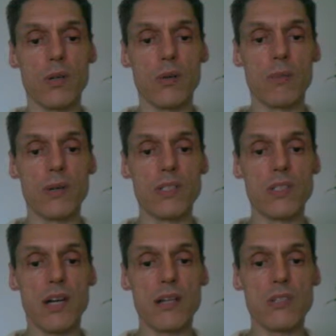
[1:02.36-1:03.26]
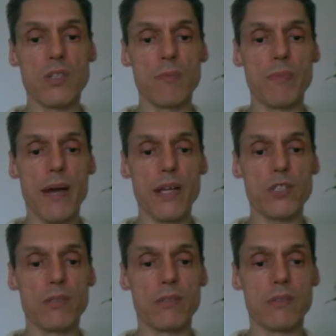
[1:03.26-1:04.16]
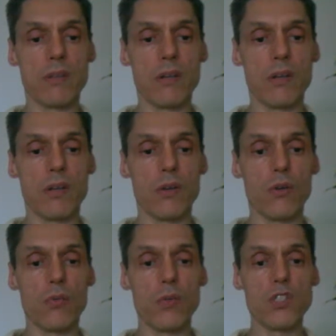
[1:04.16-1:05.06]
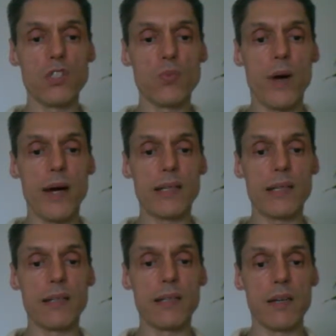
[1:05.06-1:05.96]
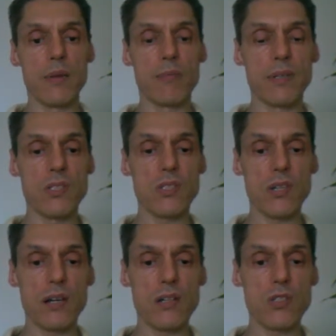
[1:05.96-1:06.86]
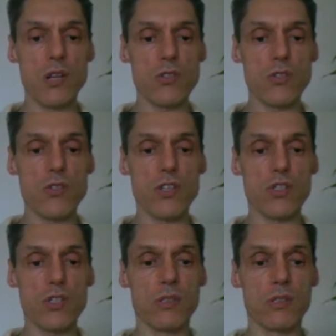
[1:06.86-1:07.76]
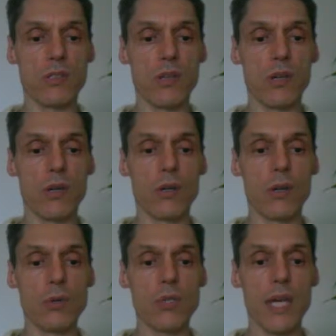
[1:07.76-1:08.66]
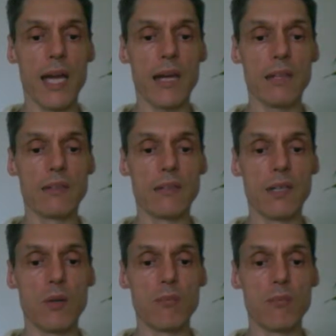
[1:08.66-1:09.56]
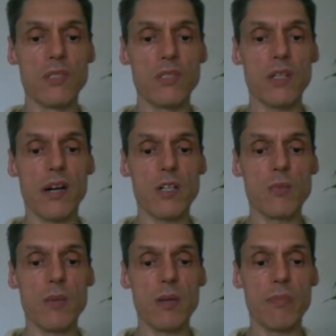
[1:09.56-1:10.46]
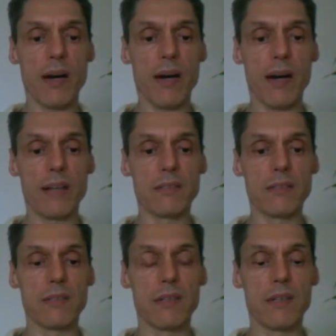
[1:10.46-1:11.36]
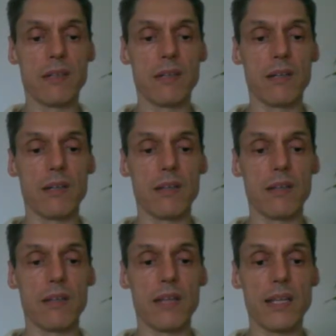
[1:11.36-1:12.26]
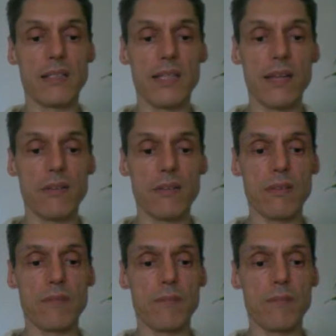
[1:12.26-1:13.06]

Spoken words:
but discards compassion, reaches widely, but discards conservation, goes ahead, but discards being behind, then death.